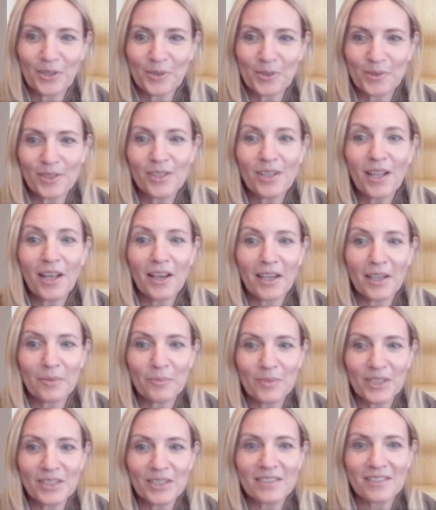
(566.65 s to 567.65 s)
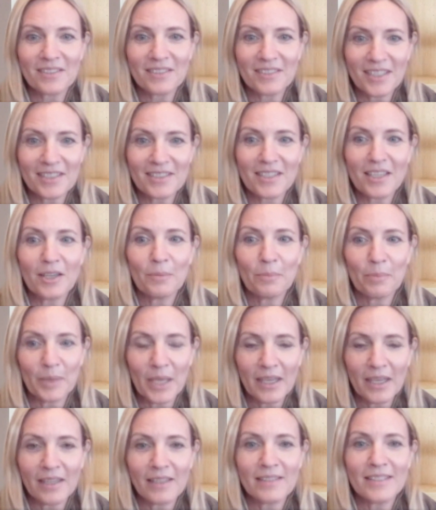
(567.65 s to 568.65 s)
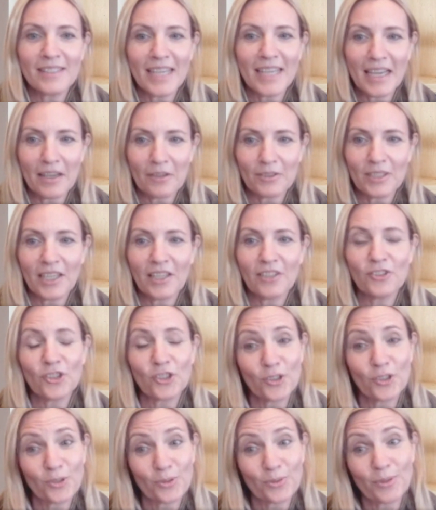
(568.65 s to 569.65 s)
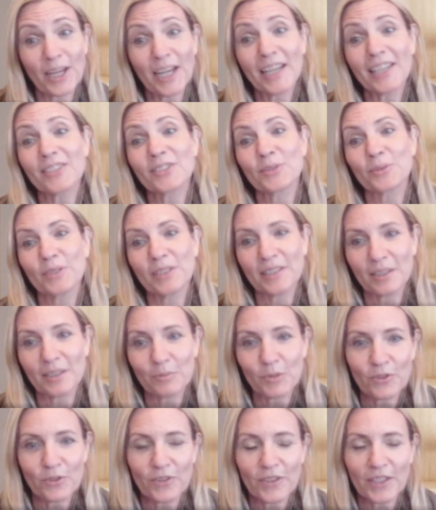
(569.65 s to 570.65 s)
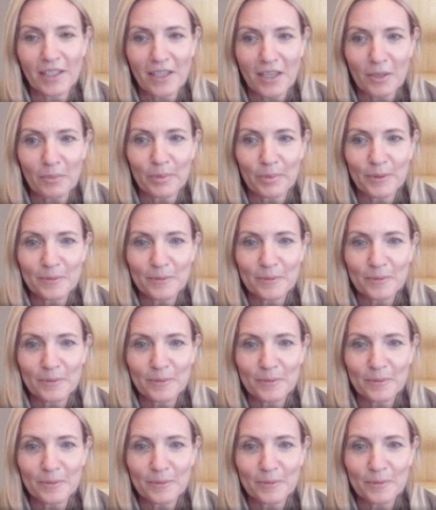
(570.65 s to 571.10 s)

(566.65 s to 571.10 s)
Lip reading: climb. It's up and down, and you're gradually moving up.